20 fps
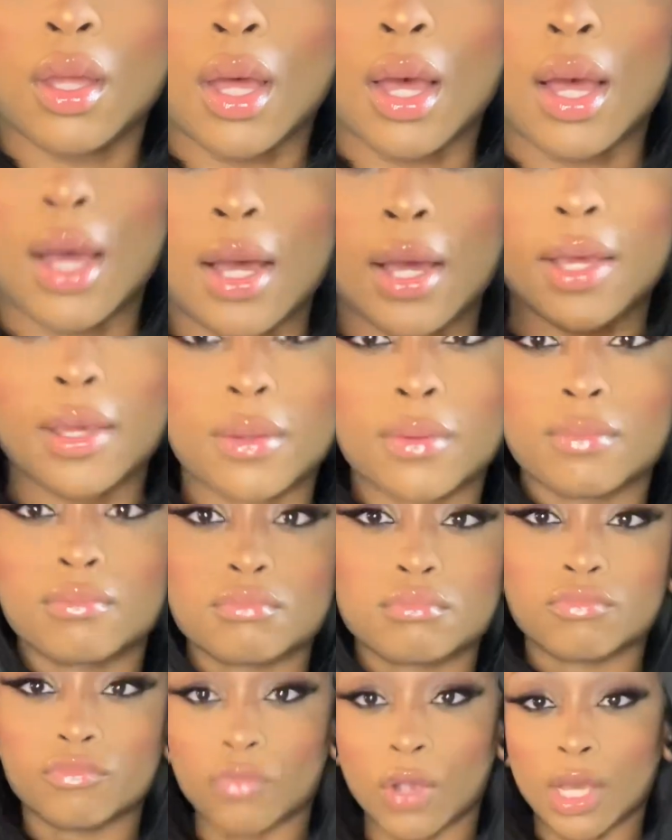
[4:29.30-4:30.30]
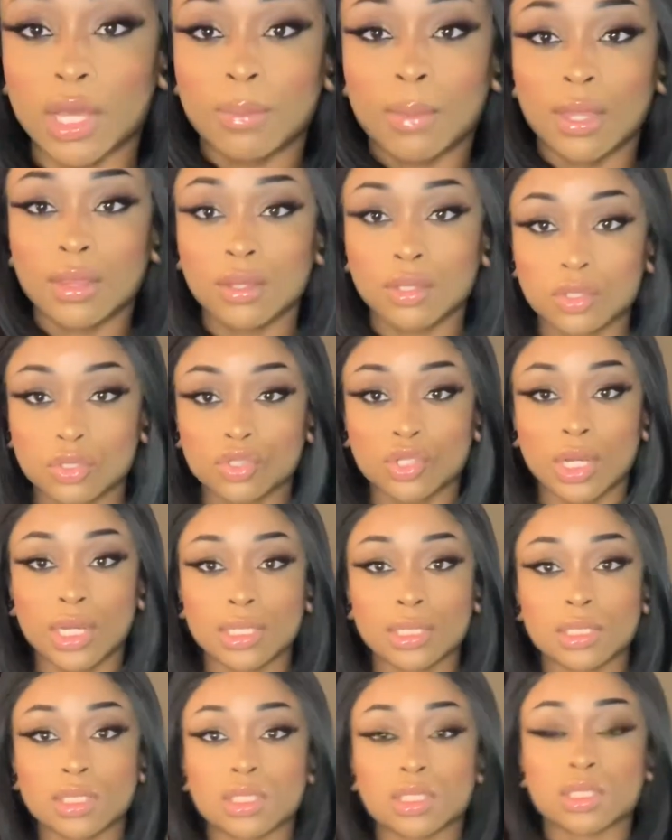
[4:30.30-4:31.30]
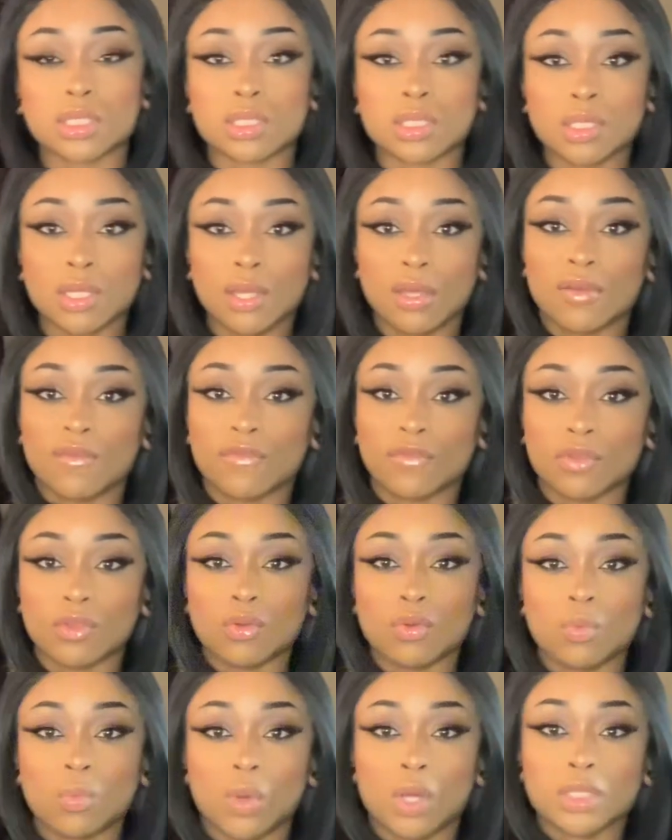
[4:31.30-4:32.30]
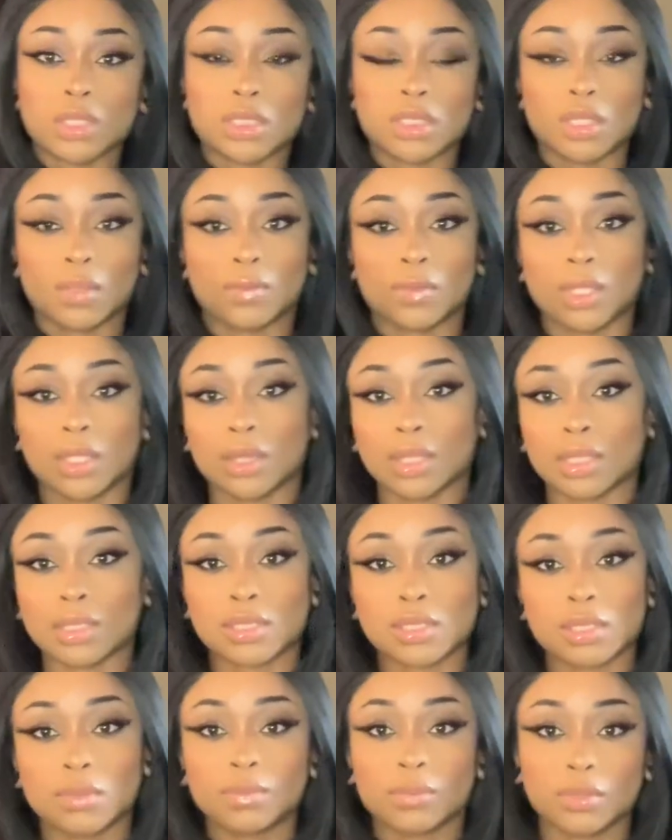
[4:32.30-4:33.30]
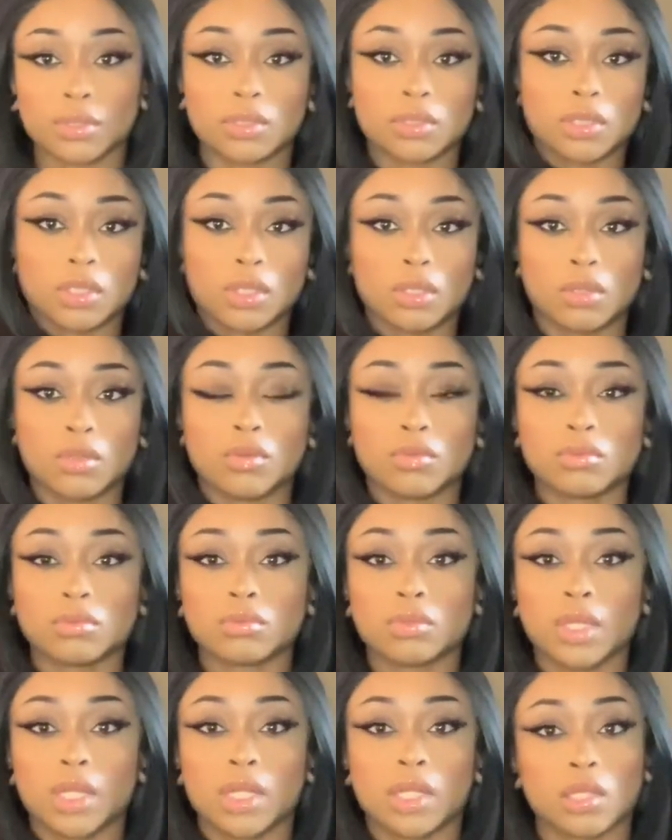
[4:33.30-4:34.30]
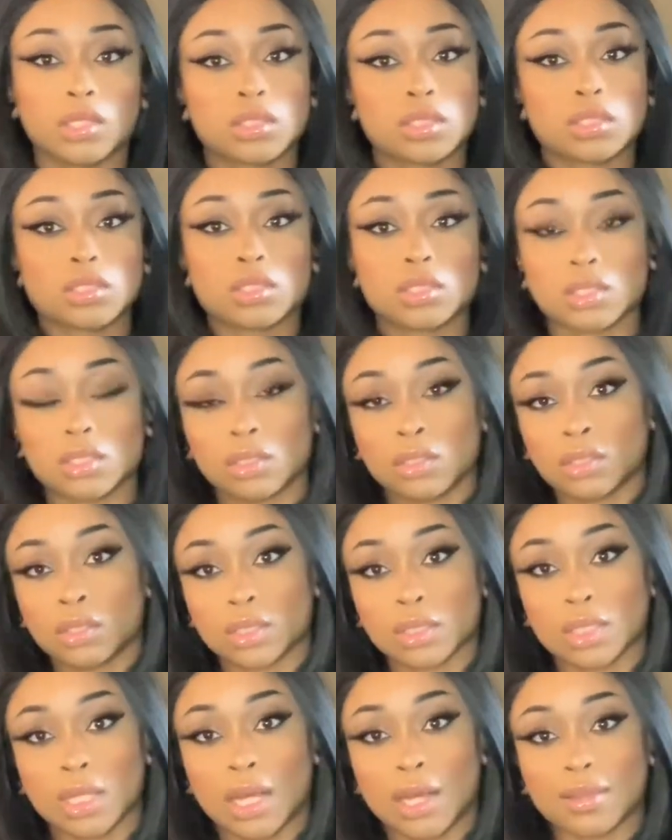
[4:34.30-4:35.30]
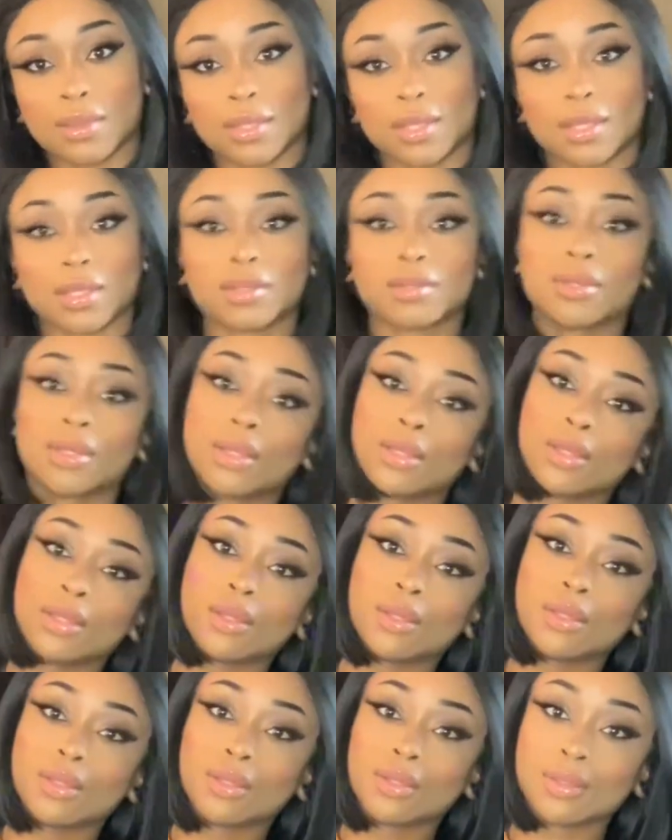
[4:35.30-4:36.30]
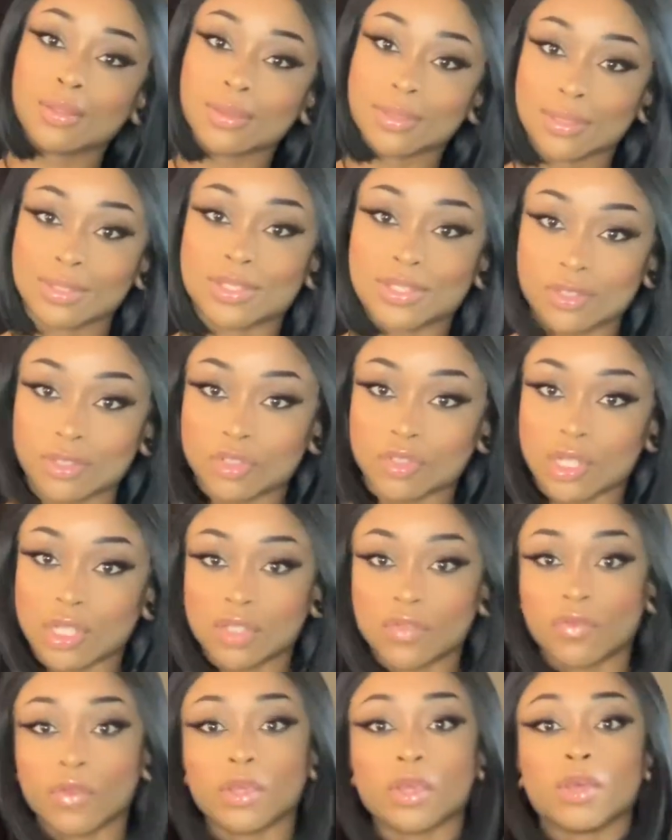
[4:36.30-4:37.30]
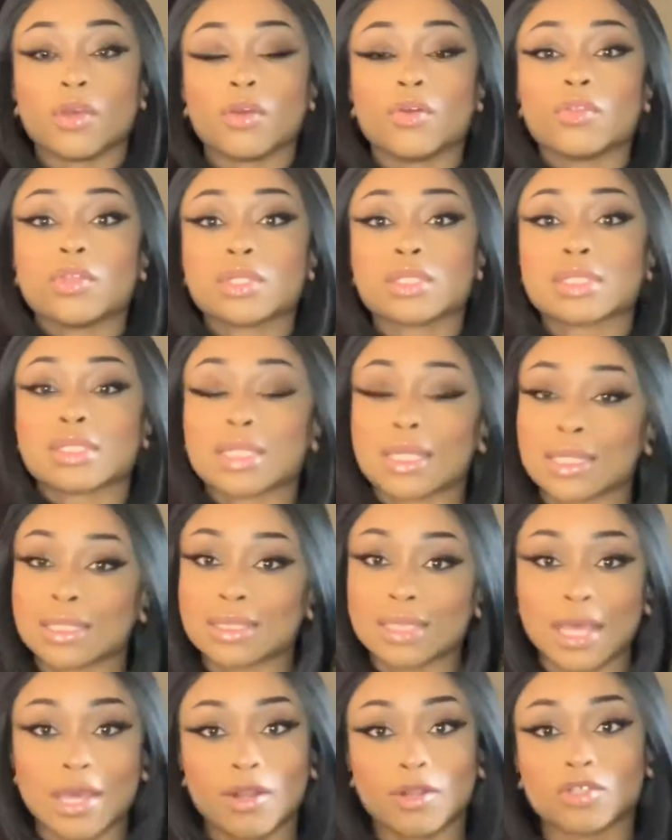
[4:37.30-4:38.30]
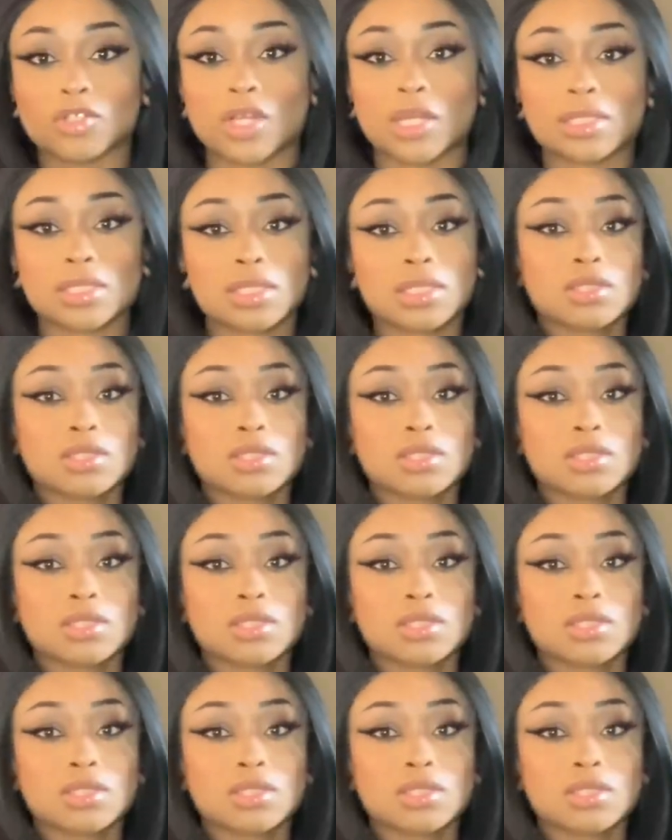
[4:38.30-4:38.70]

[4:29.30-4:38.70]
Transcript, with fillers: I recommend this dress if you want something that's simple, cute, and it still looks gothic. This is a dress for you. This is like a skater dress.